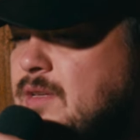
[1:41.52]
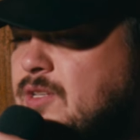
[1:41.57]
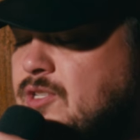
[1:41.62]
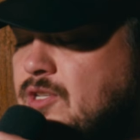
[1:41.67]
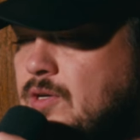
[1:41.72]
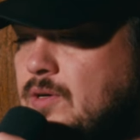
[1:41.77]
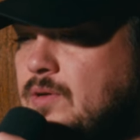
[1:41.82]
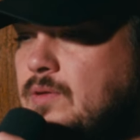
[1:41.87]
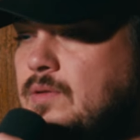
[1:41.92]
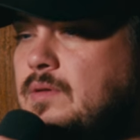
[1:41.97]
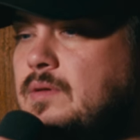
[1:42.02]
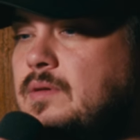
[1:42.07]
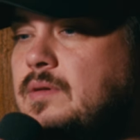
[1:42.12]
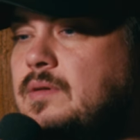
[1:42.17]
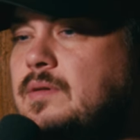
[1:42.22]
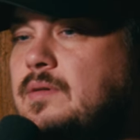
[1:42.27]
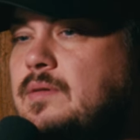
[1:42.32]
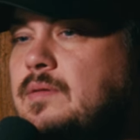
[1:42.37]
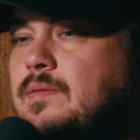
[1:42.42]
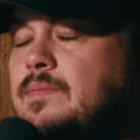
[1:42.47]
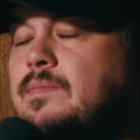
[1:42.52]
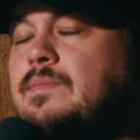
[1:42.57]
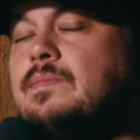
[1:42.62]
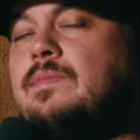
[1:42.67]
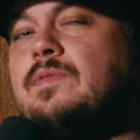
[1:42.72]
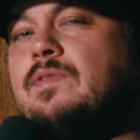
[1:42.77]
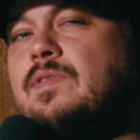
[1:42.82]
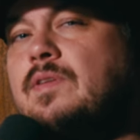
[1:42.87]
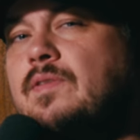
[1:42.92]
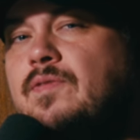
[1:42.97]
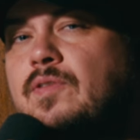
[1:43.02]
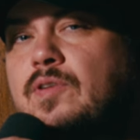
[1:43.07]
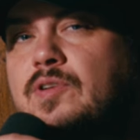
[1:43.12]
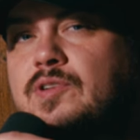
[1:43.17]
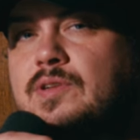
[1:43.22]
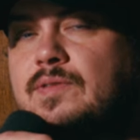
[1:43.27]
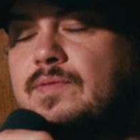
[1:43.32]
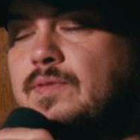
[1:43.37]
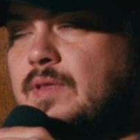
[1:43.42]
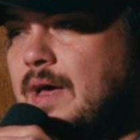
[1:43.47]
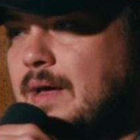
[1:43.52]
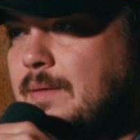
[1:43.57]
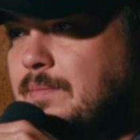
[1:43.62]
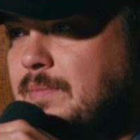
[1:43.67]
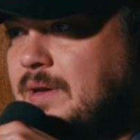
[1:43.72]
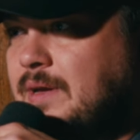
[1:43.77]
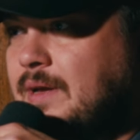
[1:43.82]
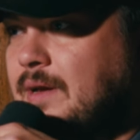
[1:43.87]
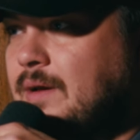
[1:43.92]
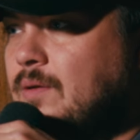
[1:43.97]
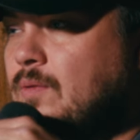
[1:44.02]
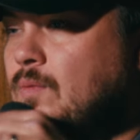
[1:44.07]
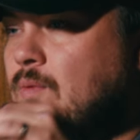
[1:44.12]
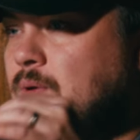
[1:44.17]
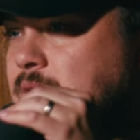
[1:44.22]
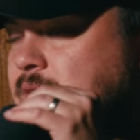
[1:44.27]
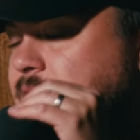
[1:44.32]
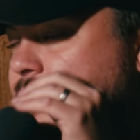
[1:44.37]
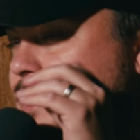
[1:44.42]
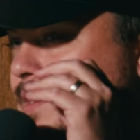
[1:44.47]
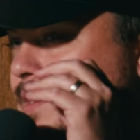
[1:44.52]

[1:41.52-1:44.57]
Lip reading: So the first of that being, what is the